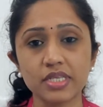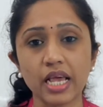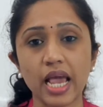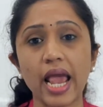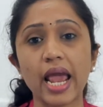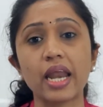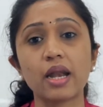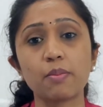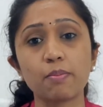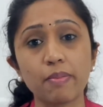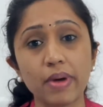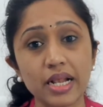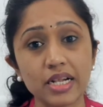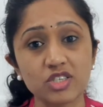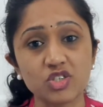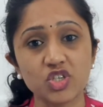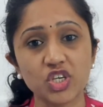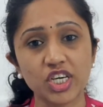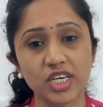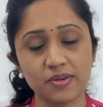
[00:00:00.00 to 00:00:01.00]
and
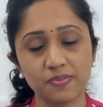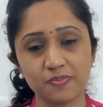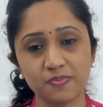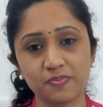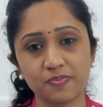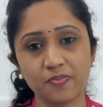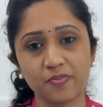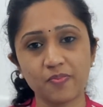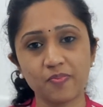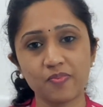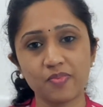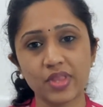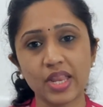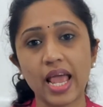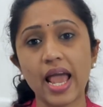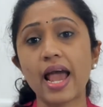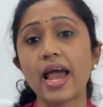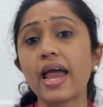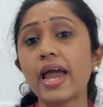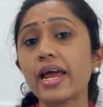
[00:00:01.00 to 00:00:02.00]
belching;
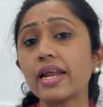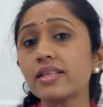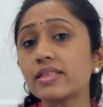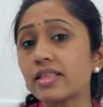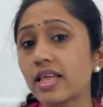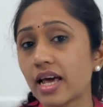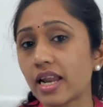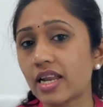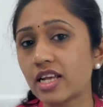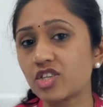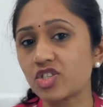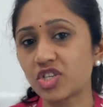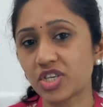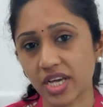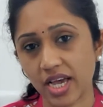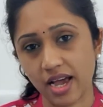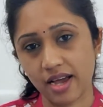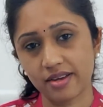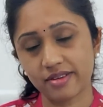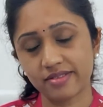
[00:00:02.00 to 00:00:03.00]
and
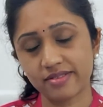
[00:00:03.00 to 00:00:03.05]
dhananjaya,